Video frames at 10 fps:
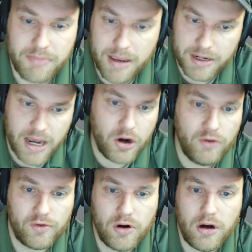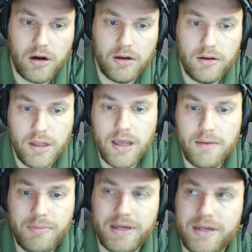Maybe not overall,
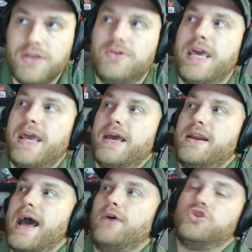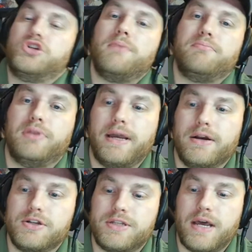but you can't out-jump
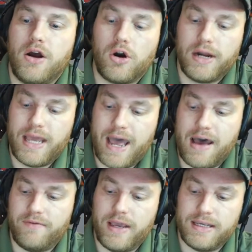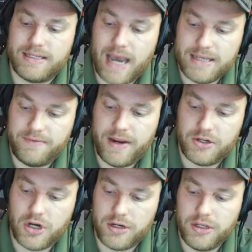players that already have a size
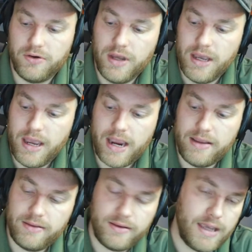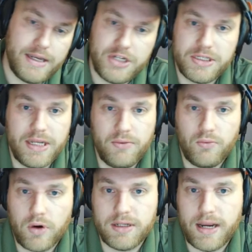advantage on you, and it just didn't
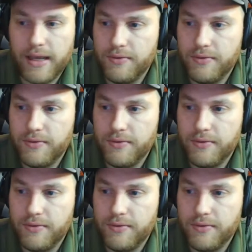work tonight.